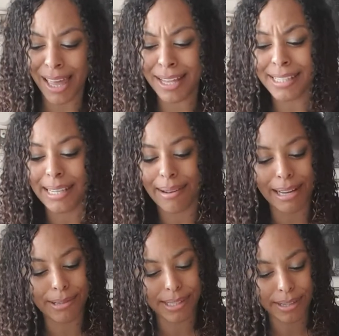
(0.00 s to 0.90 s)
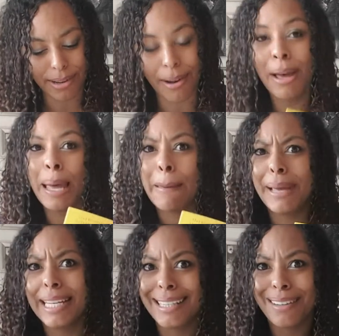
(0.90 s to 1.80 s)
And so I also got
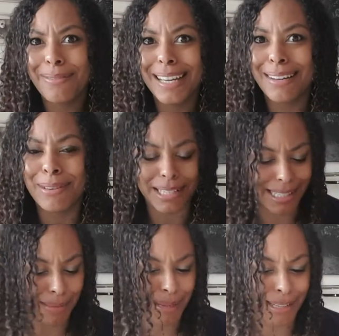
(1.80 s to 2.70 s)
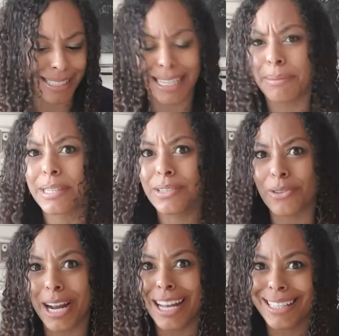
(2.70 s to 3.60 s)
Pitching a Fit, which is about dealing with
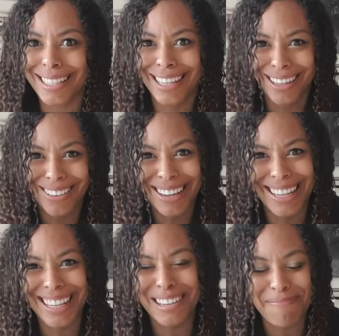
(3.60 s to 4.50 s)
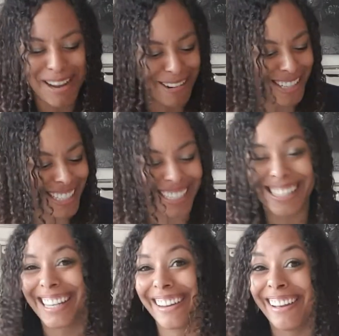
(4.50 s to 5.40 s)
stress when you're
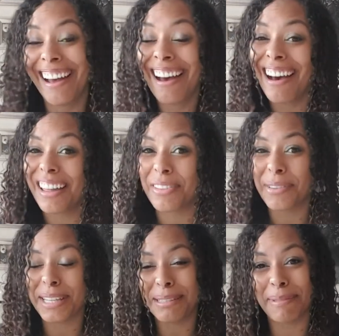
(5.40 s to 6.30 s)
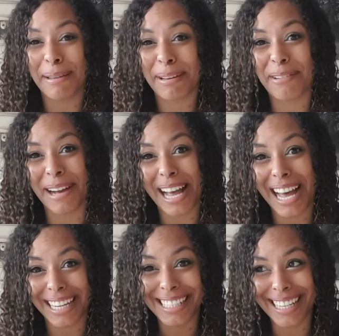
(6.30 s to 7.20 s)
parenting, so I thought these might be quite
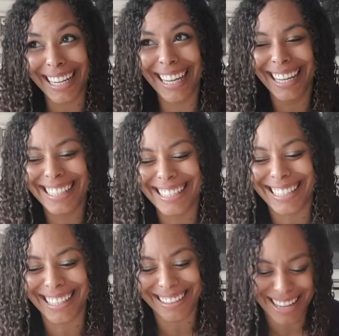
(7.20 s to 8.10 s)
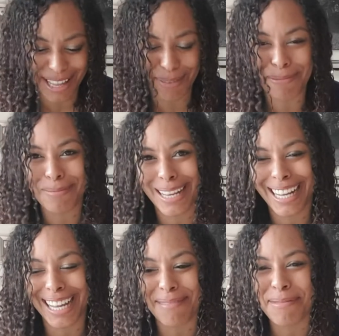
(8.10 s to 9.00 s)
handy to help
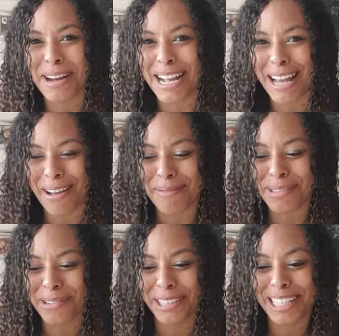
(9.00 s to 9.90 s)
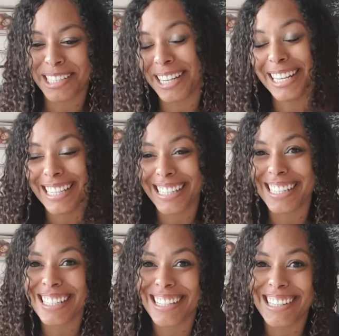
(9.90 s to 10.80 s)
me in my homeschooling journey as
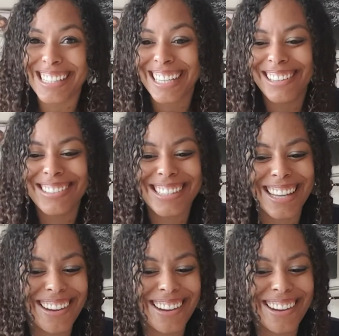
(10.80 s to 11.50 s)
I start out. So